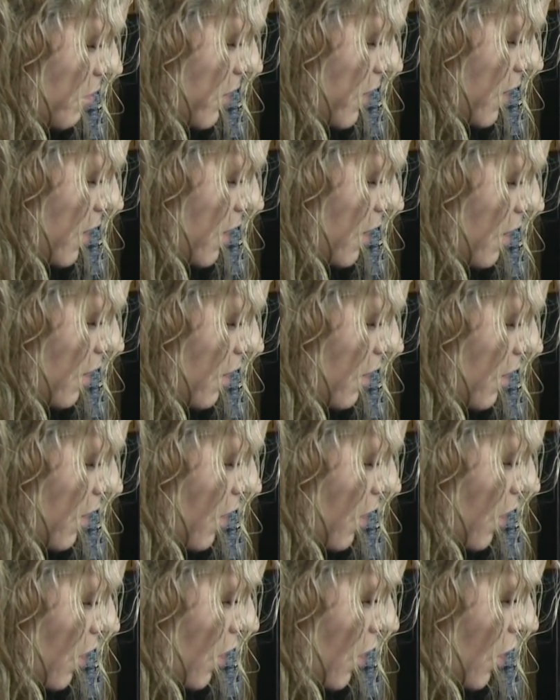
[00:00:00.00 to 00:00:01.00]
to be
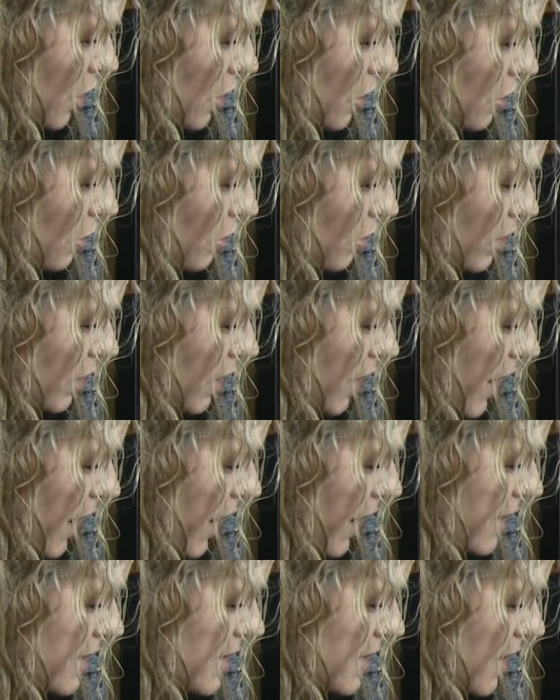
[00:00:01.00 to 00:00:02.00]

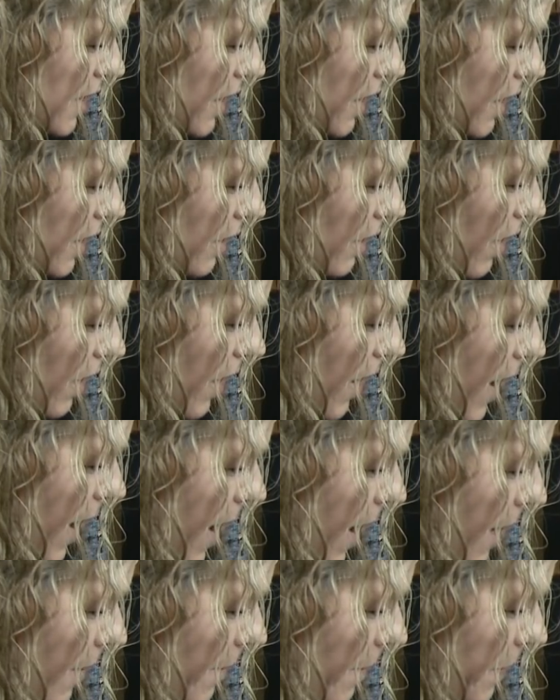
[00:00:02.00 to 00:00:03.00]
utilizing
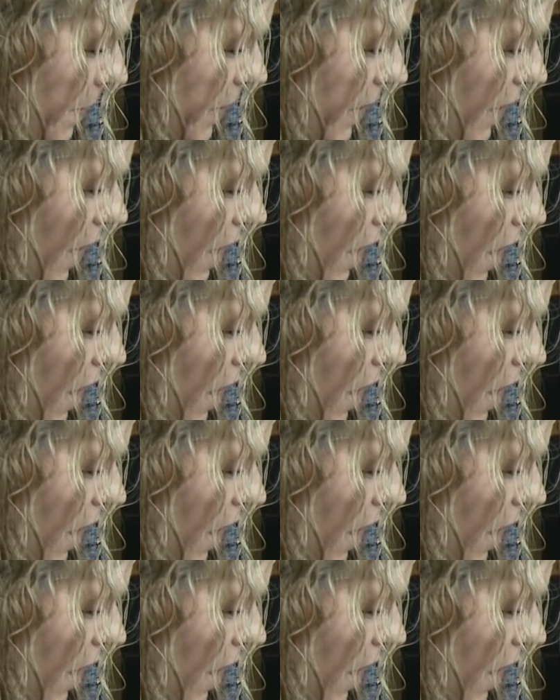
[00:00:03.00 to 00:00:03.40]
um,